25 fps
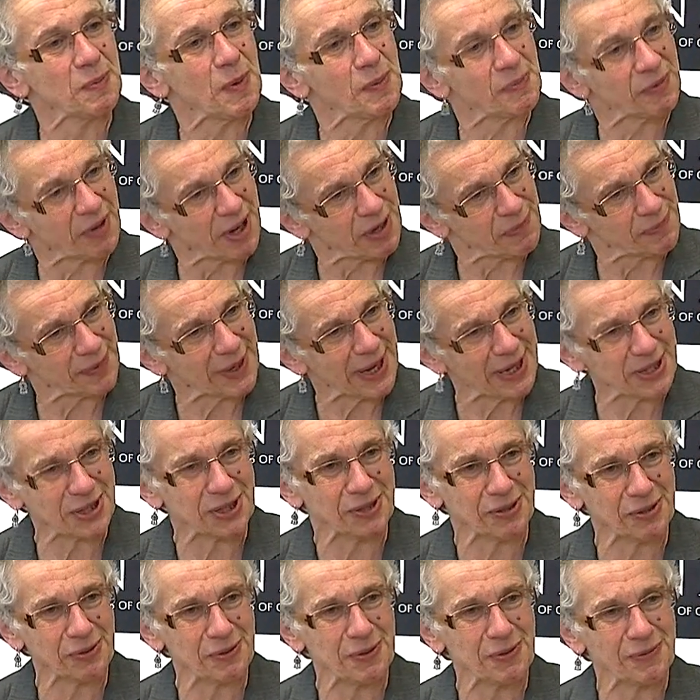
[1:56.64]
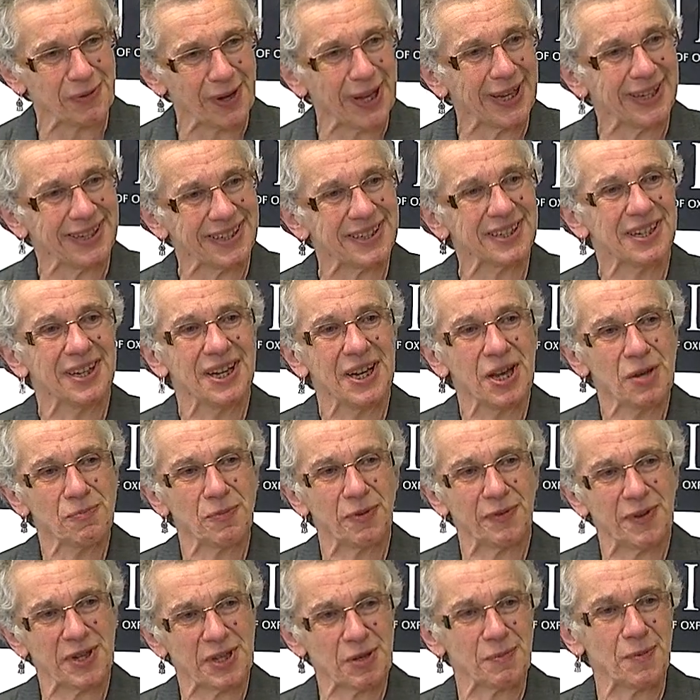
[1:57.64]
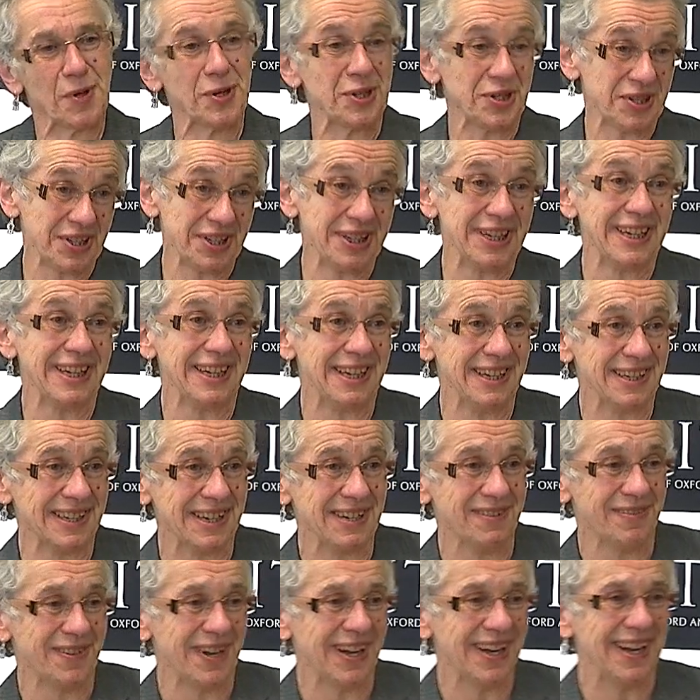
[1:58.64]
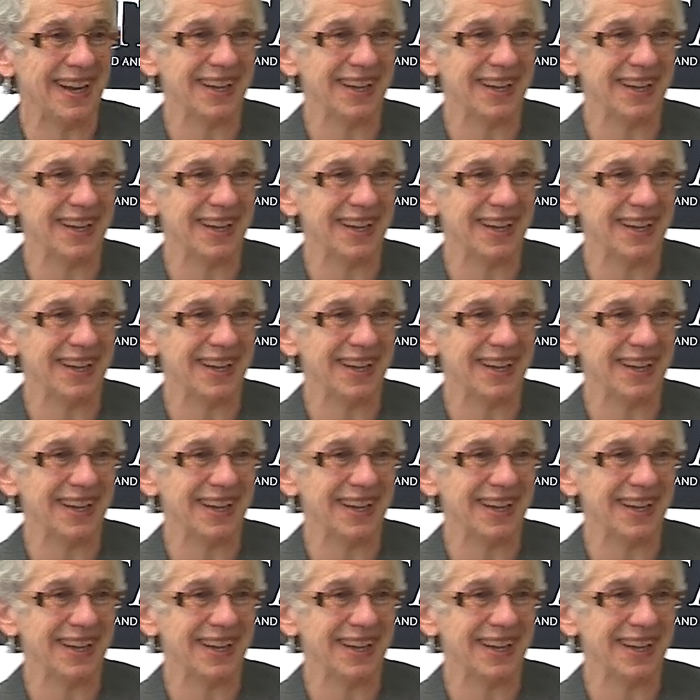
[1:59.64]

me great pleasure to invite Professor Mona Siddiqui to give her